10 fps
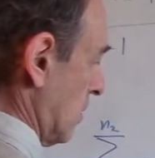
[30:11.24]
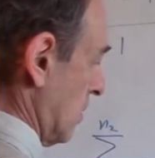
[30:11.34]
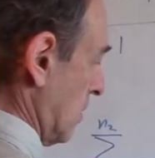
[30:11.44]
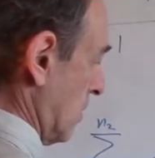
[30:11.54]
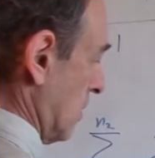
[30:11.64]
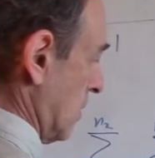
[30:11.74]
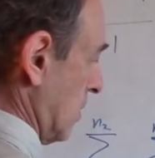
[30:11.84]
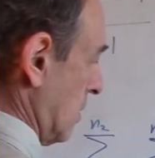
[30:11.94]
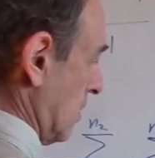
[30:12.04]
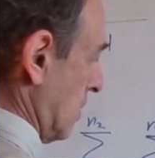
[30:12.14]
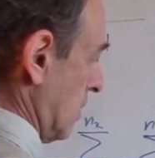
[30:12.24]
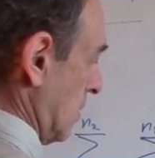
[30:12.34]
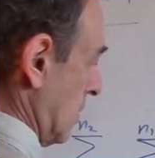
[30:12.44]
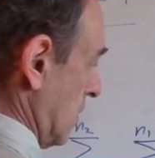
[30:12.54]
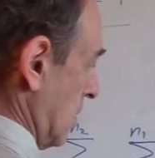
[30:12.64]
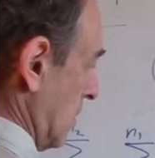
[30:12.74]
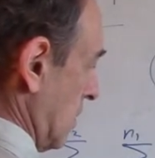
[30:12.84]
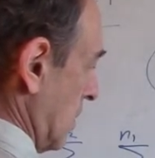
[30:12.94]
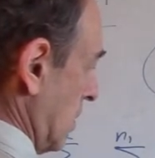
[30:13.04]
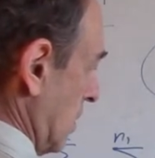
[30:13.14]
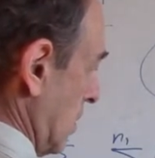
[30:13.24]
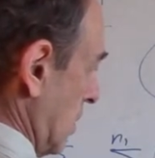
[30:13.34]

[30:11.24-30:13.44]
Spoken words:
(no one is talking)